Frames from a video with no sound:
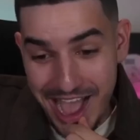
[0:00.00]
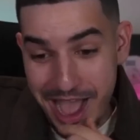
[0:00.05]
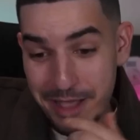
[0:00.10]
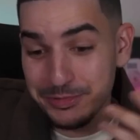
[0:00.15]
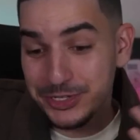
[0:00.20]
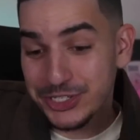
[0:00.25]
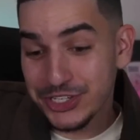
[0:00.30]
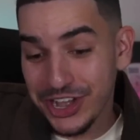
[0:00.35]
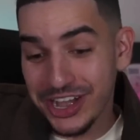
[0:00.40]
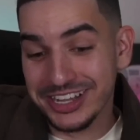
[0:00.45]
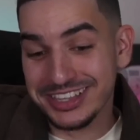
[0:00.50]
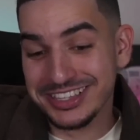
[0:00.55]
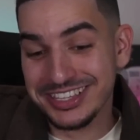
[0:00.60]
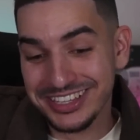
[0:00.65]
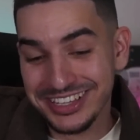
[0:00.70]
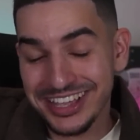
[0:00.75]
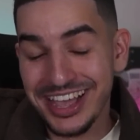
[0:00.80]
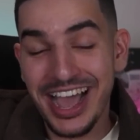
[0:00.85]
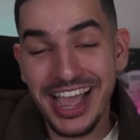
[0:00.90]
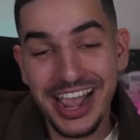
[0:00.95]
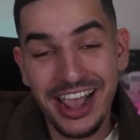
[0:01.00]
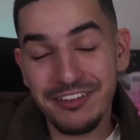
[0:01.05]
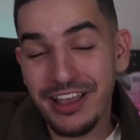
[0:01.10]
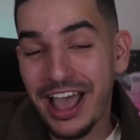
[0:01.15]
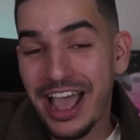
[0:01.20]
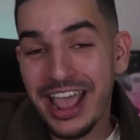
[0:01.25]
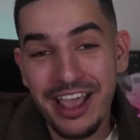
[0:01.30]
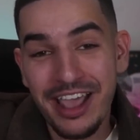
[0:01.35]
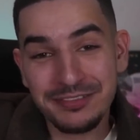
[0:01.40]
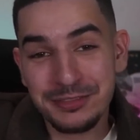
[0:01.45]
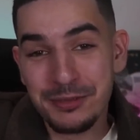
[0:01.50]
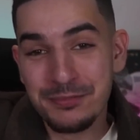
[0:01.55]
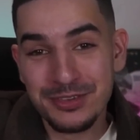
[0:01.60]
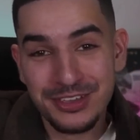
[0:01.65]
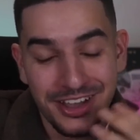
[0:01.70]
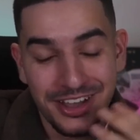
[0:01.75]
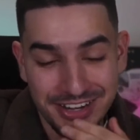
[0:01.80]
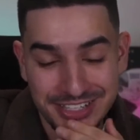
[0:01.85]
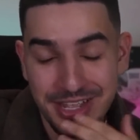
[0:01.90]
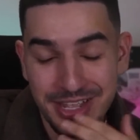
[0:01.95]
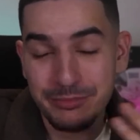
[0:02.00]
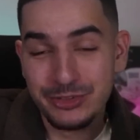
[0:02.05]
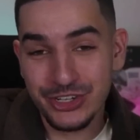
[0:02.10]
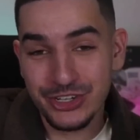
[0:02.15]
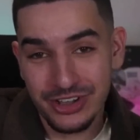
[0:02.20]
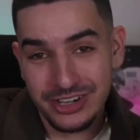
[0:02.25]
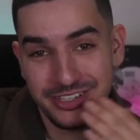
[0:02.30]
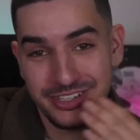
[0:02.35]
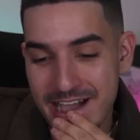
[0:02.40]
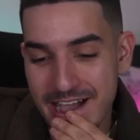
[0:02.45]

I'm shocked. I have to be honest, I'm shocked.